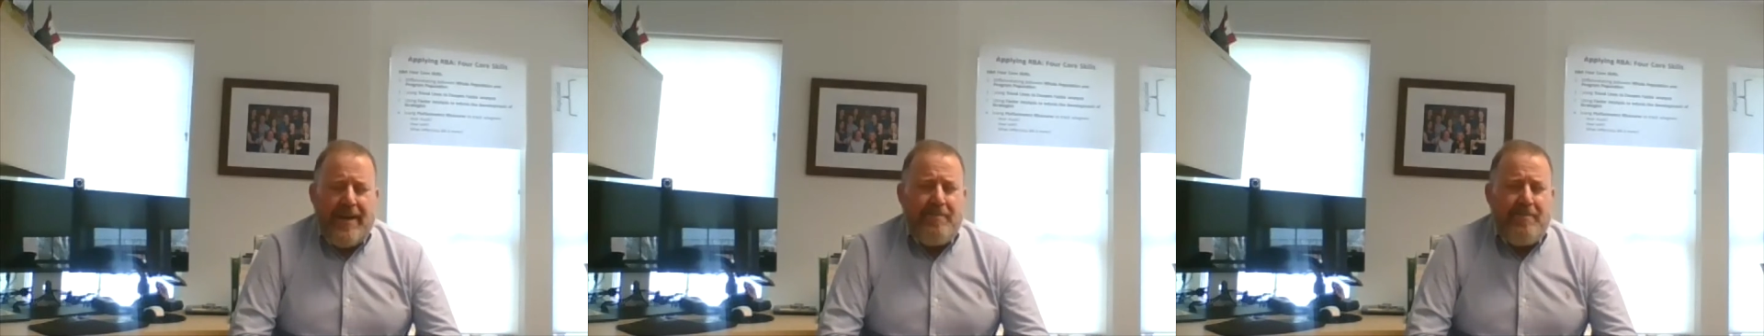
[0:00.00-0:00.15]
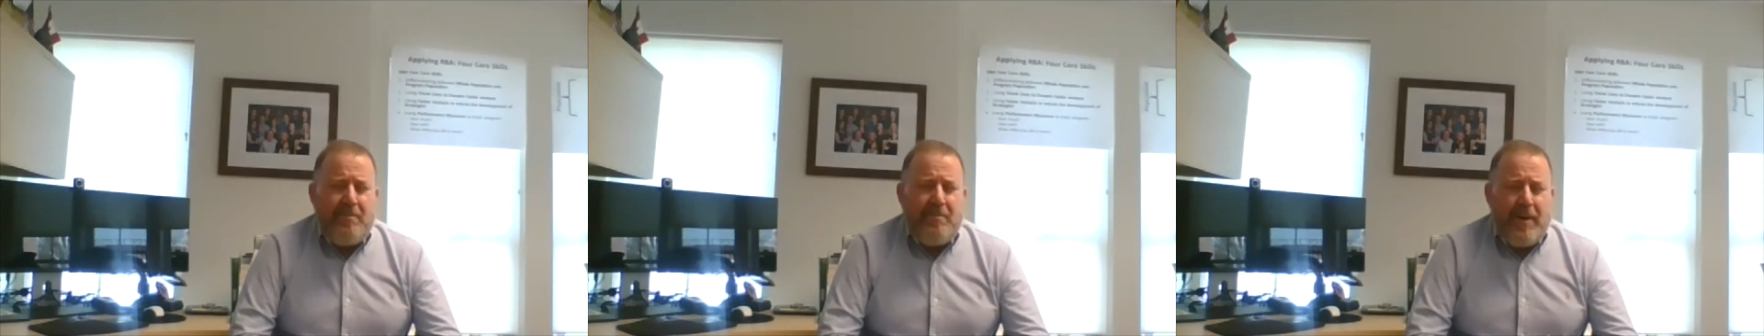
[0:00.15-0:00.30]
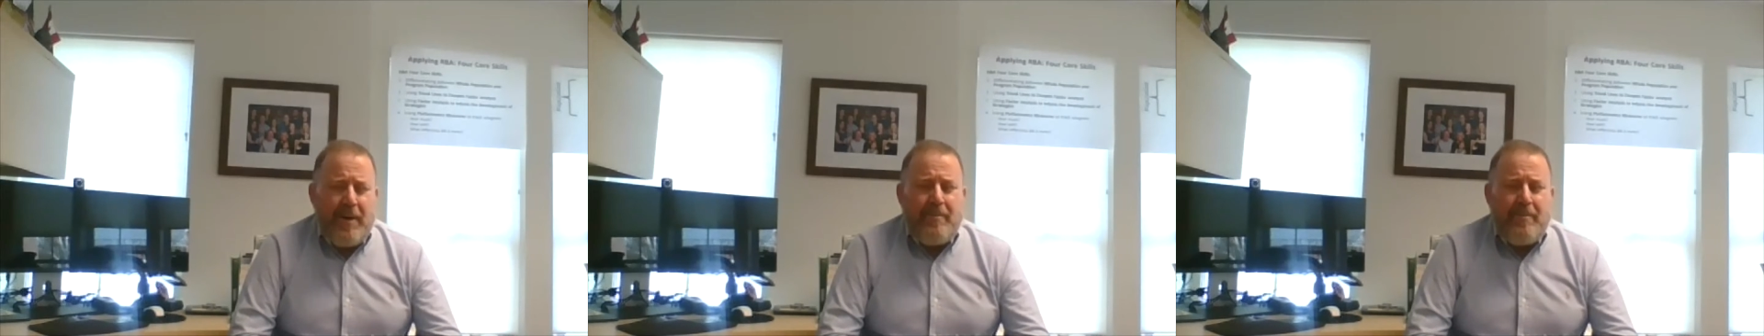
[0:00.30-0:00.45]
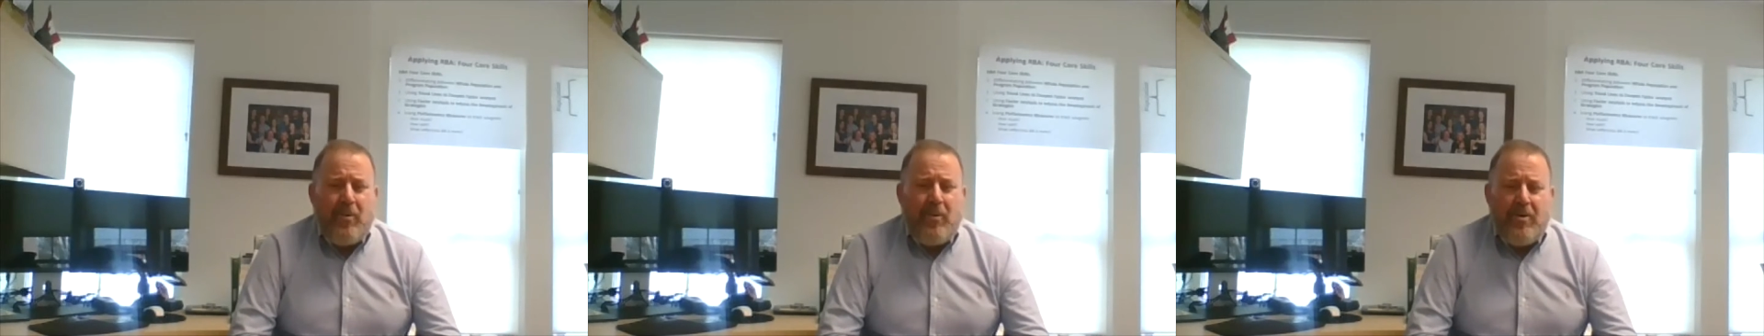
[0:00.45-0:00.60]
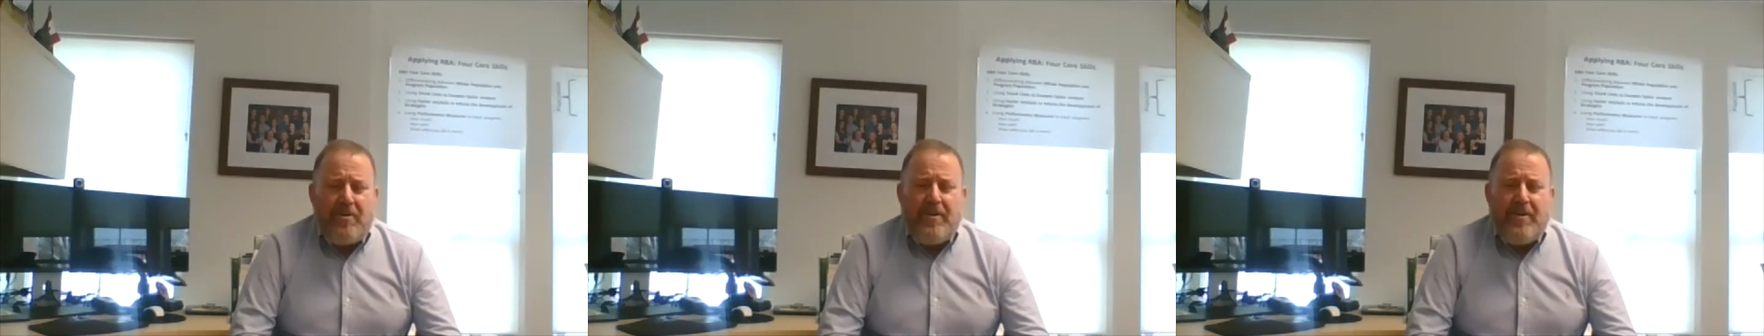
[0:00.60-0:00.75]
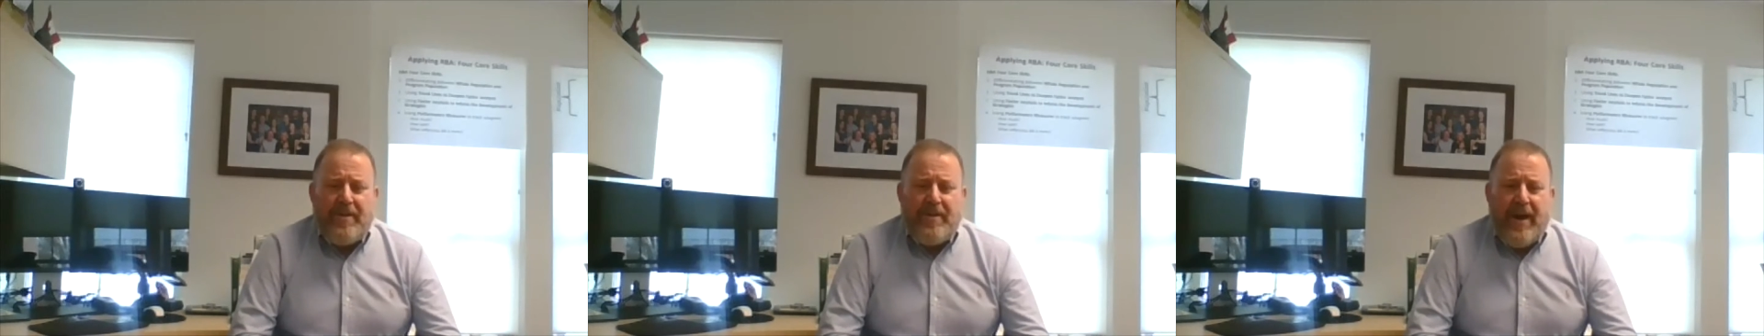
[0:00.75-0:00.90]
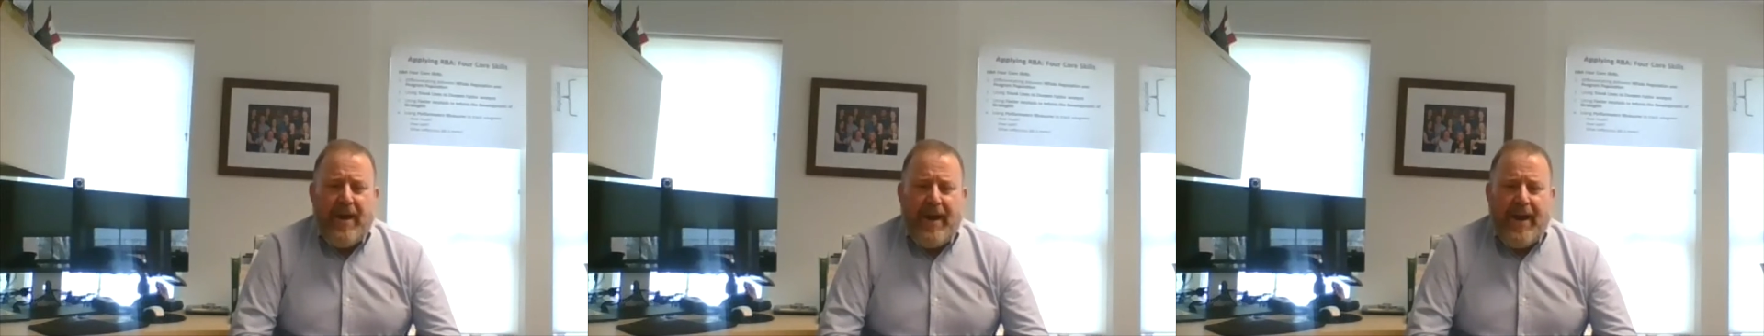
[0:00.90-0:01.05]
But more
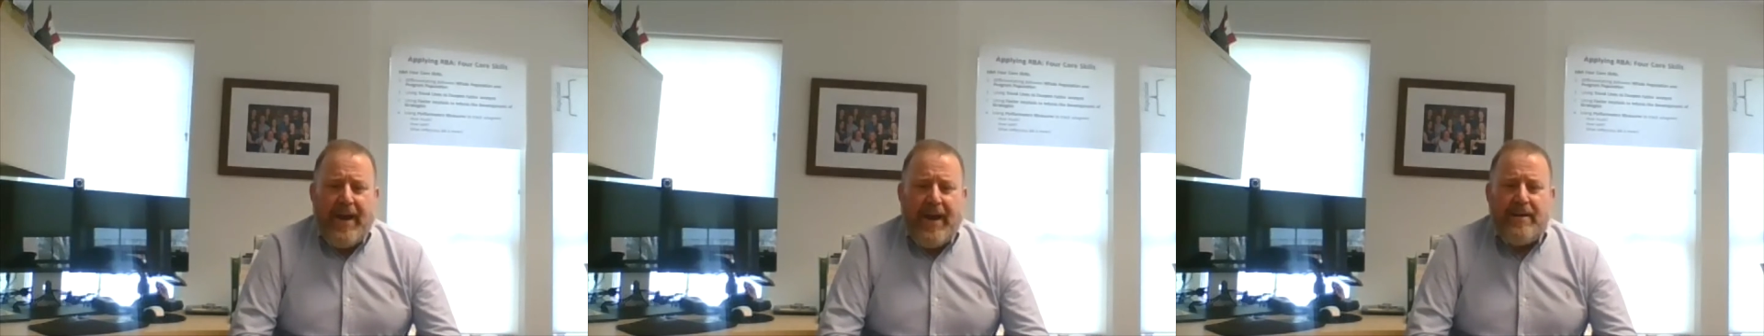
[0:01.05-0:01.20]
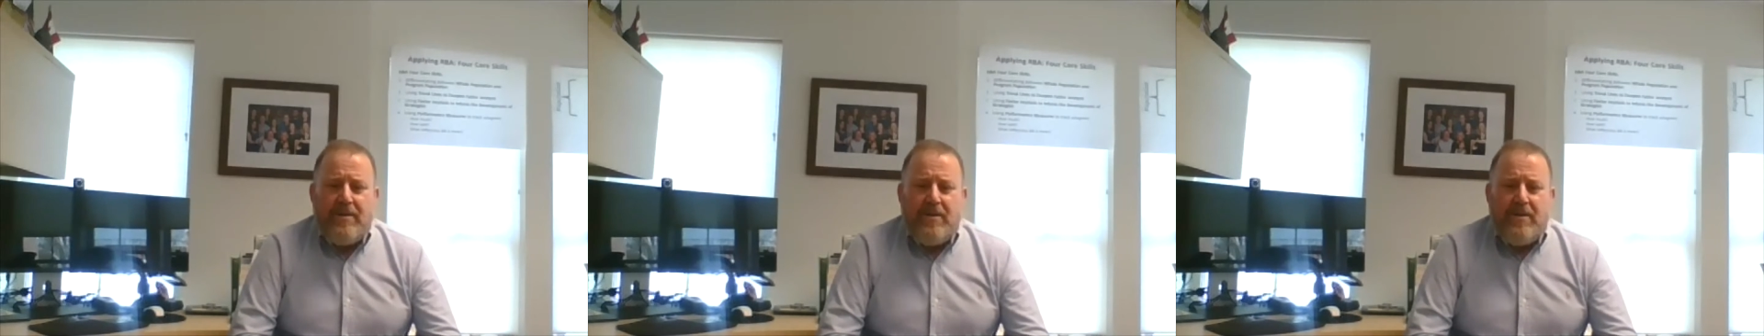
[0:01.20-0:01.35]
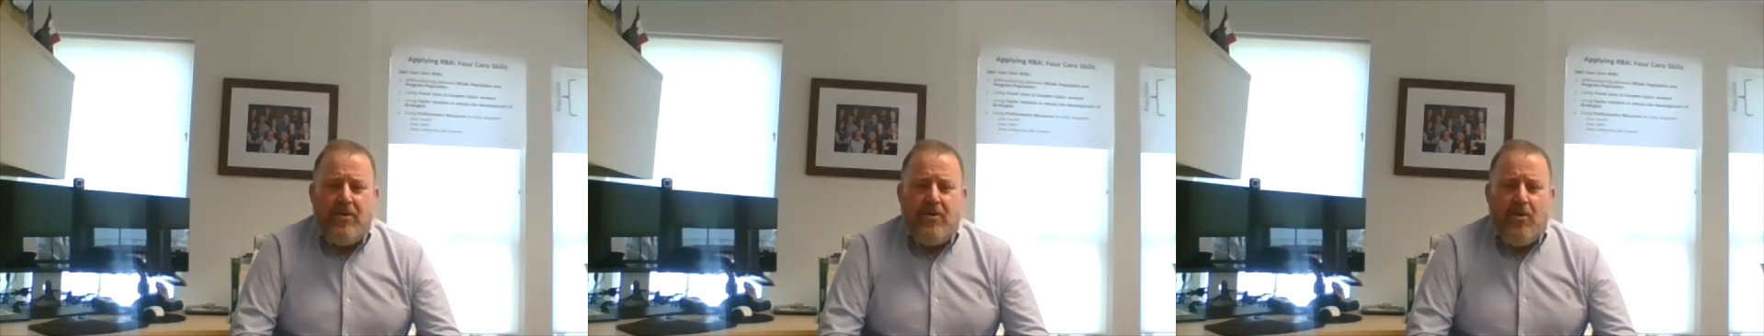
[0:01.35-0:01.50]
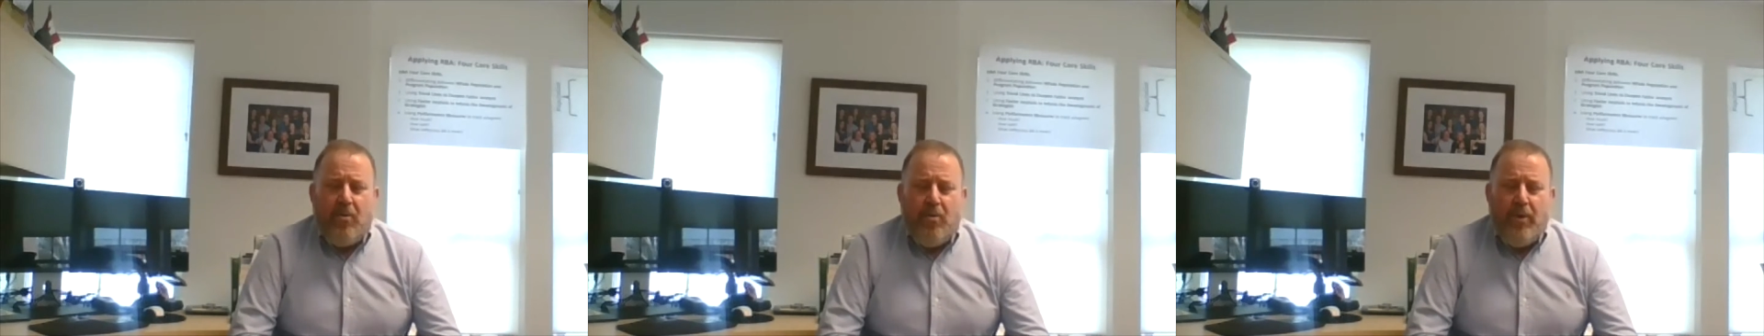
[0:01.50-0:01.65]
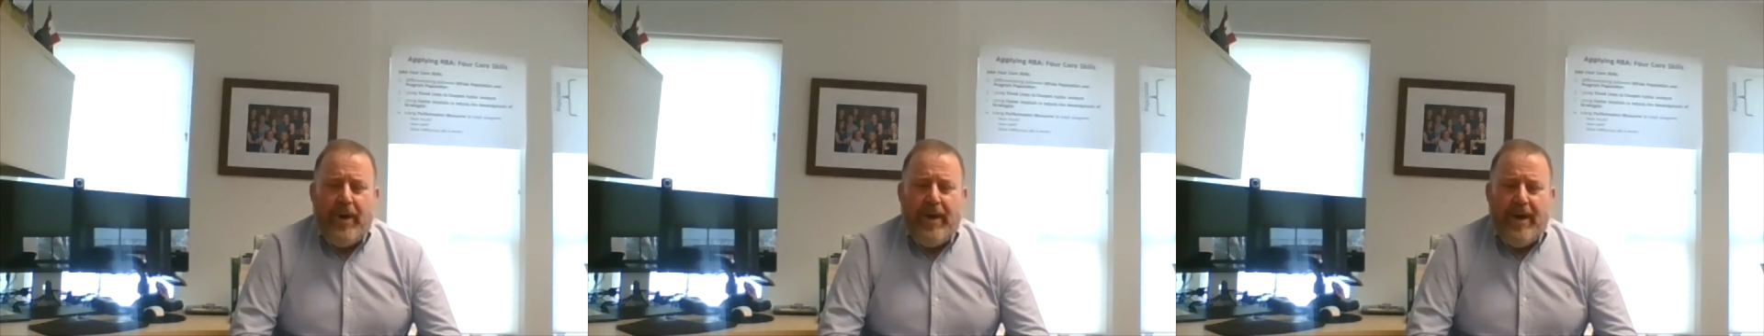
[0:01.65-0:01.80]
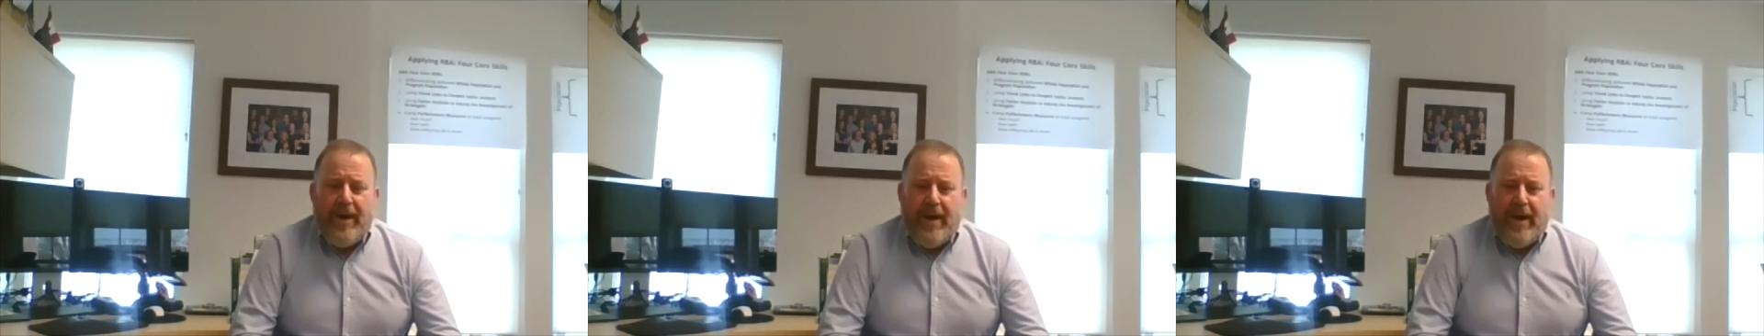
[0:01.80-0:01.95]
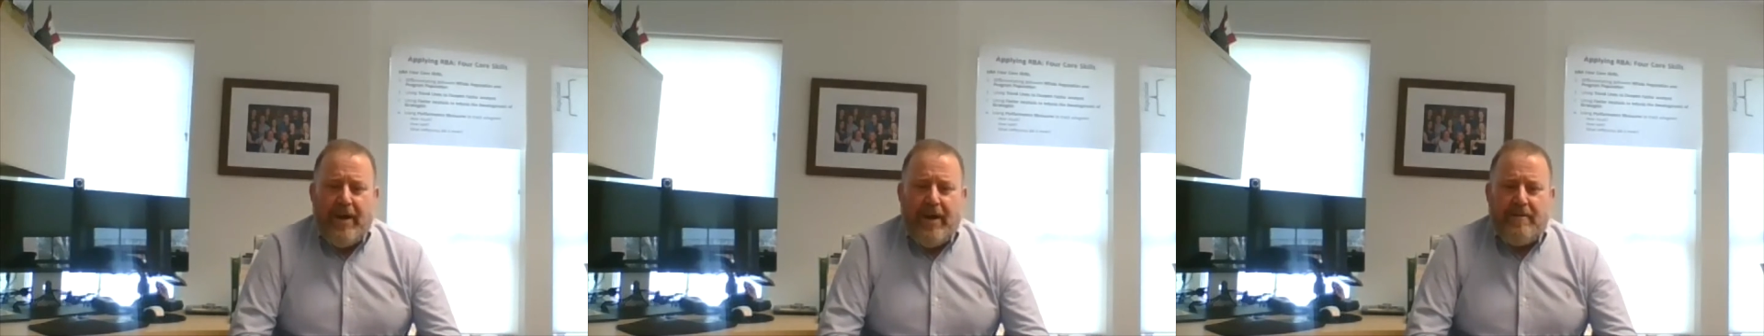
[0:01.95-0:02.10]
than that, we
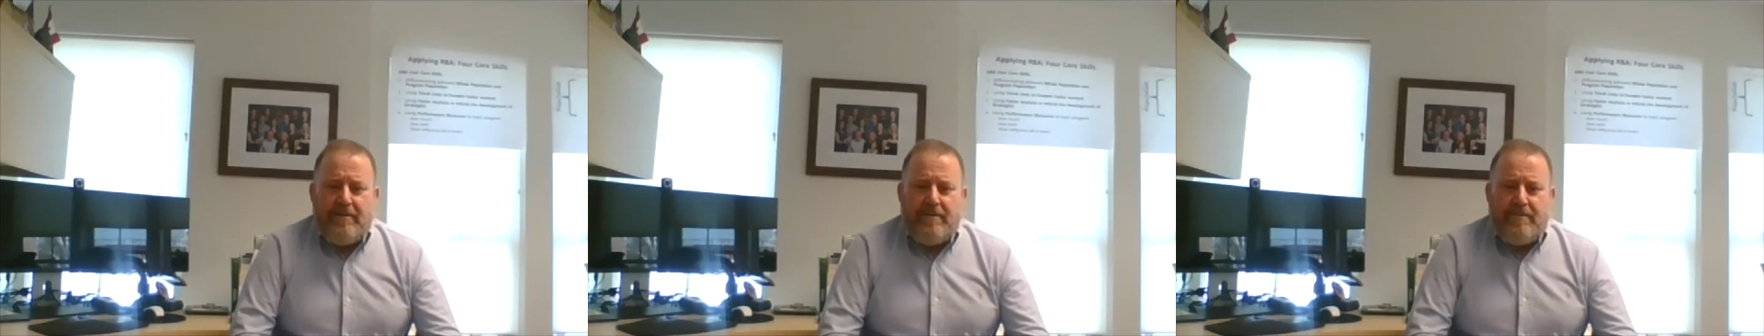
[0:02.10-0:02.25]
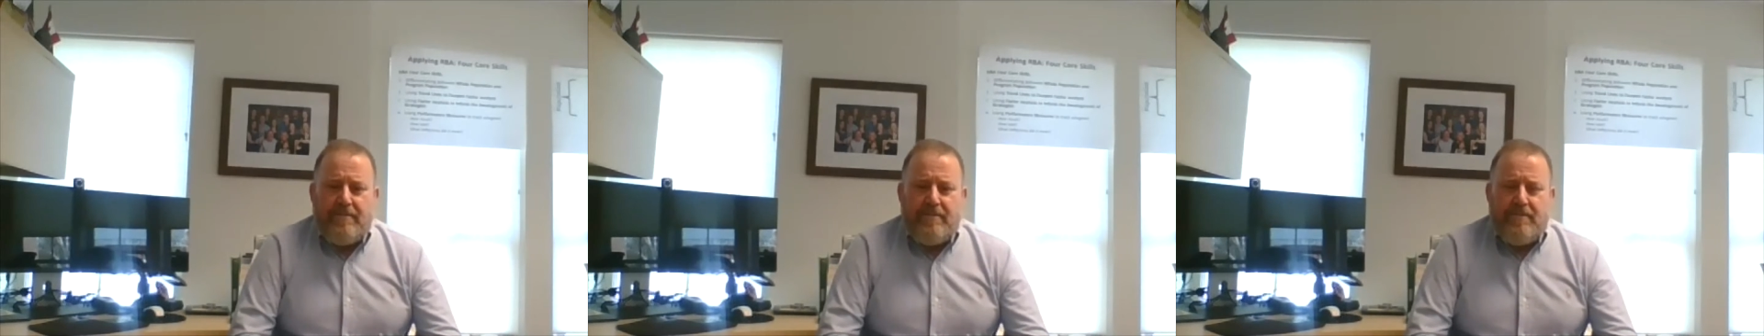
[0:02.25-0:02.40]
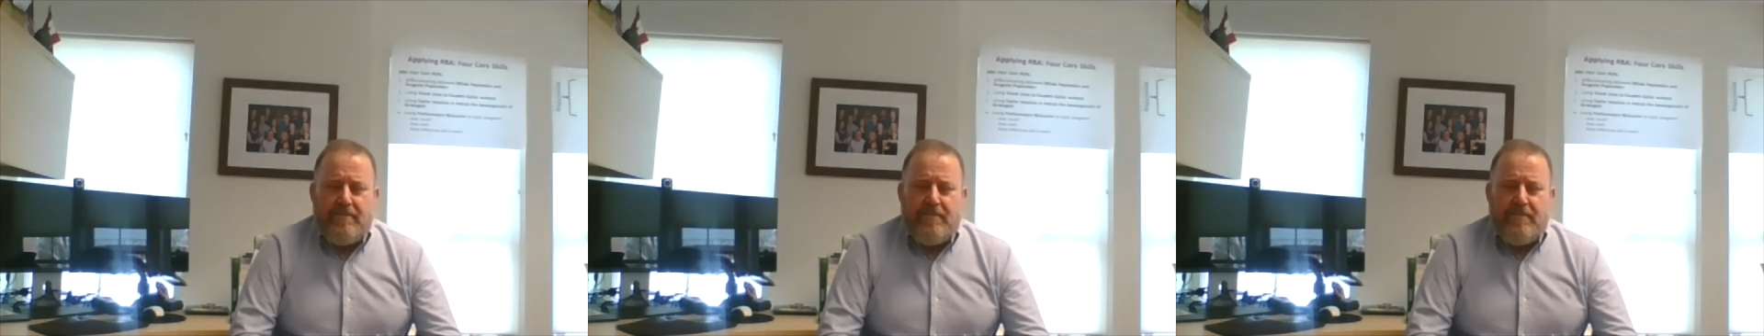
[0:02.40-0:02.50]
are